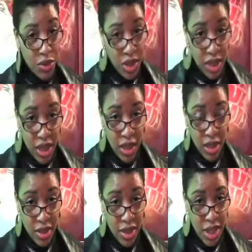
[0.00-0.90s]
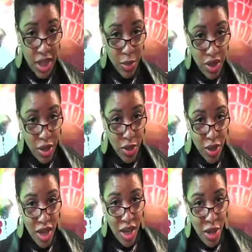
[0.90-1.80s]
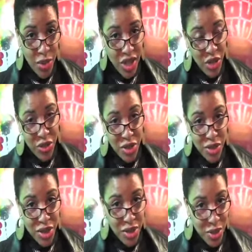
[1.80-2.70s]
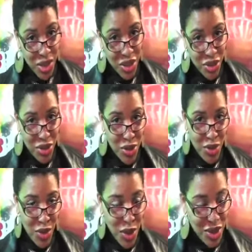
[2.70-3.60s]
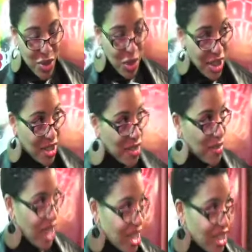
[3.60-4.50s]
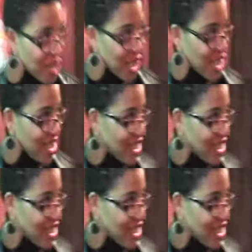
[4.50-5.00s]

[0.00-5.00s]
really need in these times. So without further ado, I want to introduce Moses Miller. How you doing?